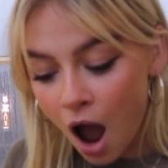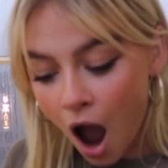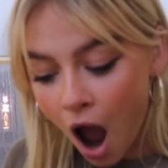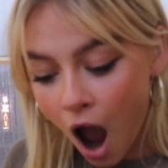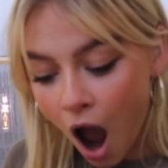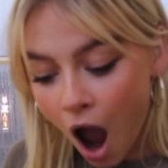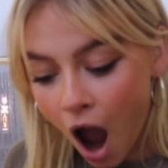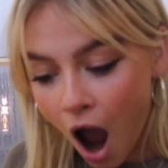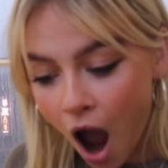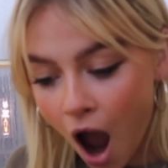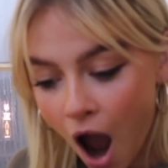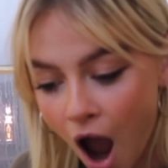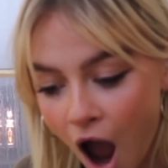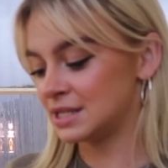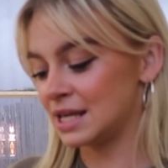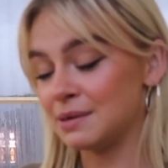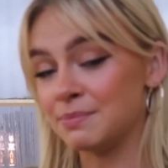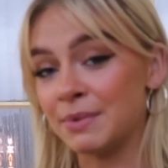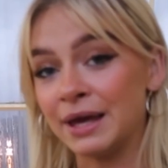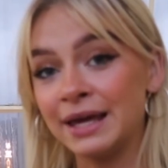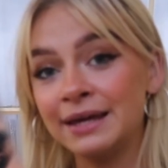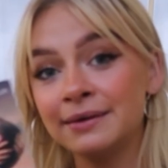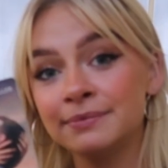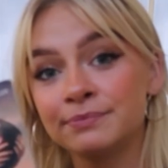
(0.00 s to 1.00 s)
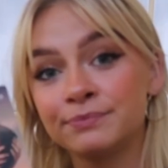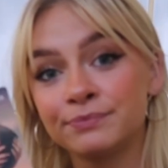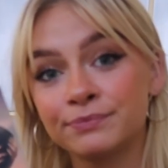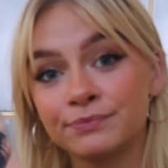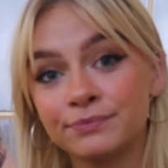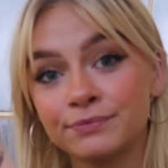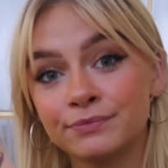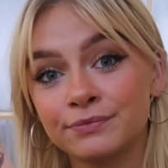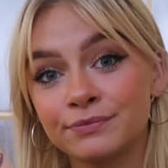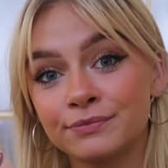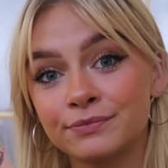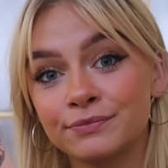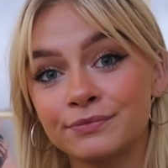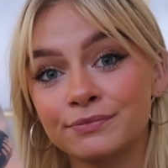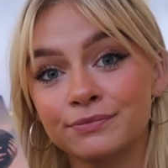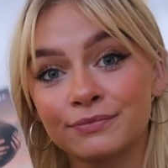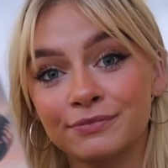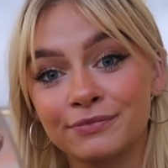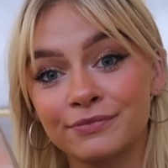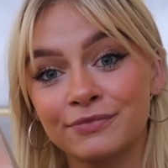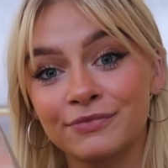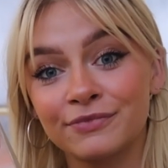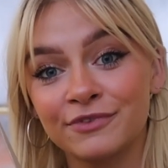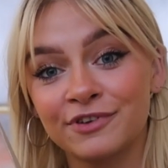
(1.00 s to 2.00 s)
This is See Me.
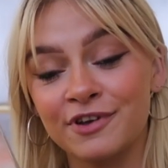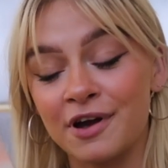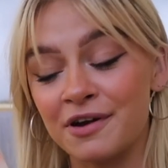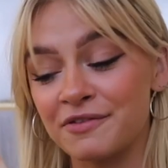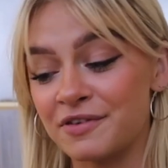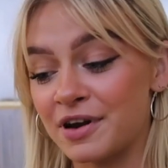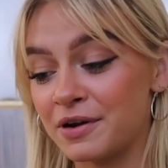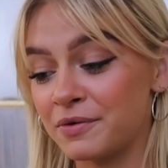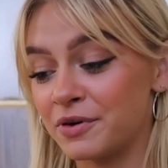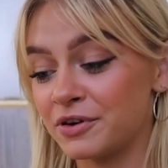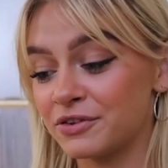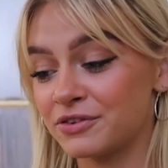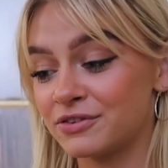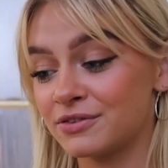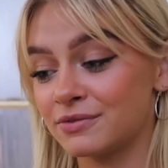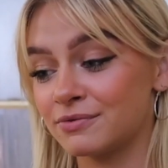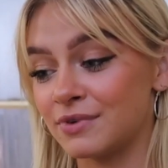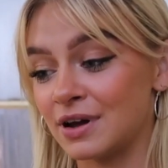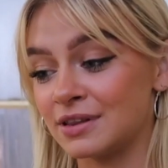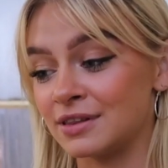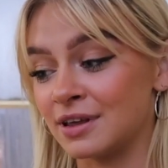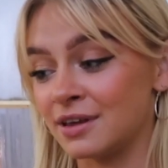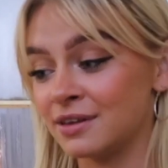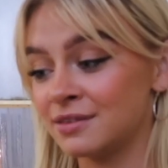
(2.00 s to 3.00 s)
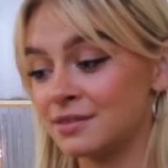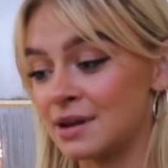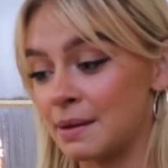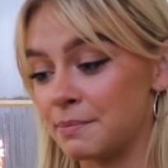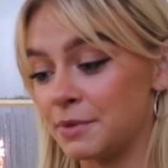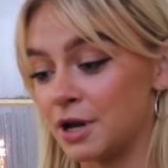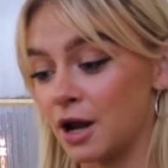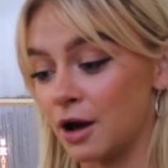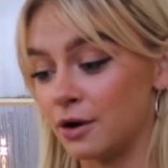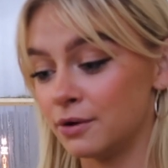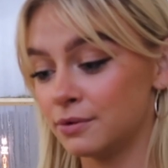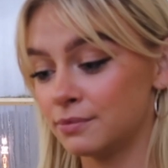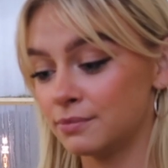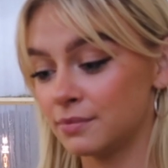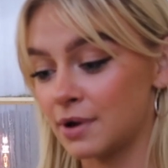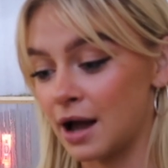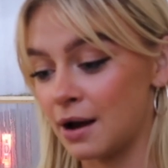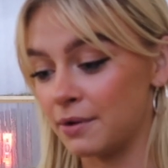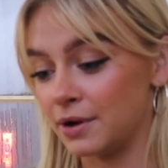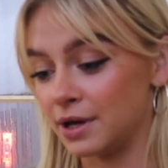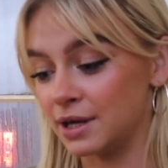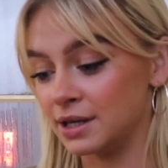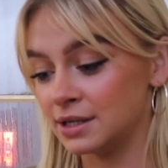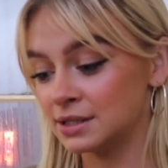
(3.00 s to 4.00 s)
So if anyone's read this, let me know
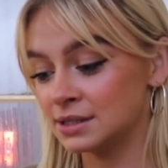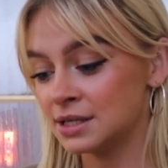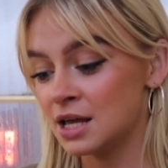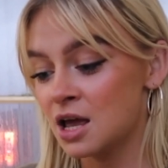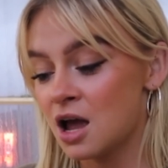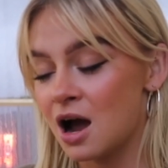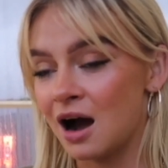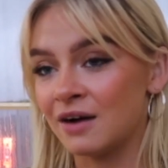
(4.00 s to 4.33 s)
how it is.